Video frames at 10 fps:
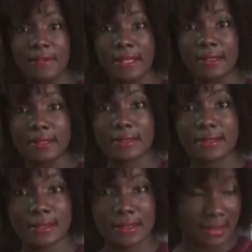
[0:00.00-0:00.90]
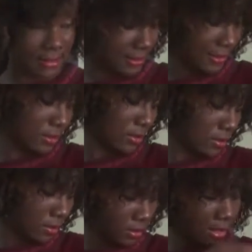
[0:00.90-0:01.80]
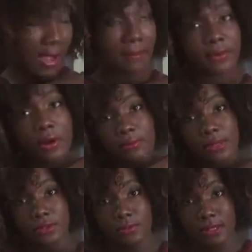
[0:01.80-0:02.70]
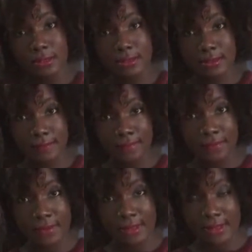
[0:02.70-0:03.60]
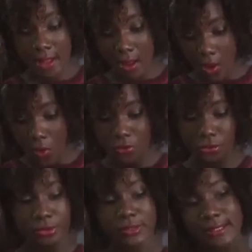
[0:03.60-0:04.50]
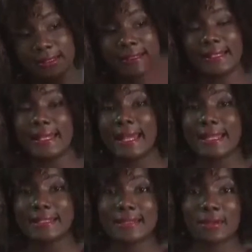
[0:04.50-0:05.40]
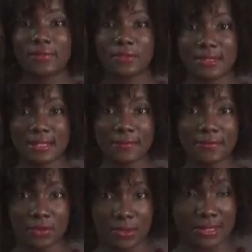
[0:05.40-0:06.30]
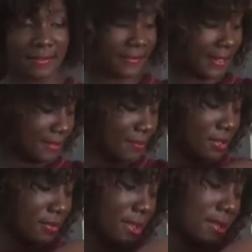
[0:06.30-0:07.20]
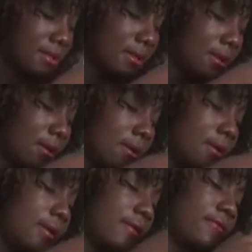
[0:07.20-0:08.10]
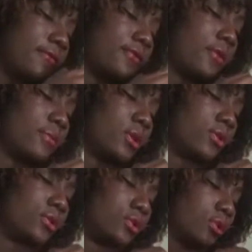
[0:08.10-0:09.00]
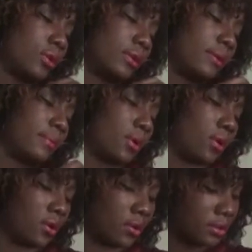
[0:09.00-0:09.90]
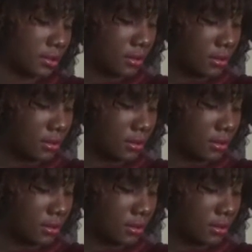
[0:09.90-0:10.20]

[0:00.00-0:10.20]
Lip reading: like this is your arm round measurement. Now you take the length of your sleeve, so sleeve length measurement from your shoulder bone.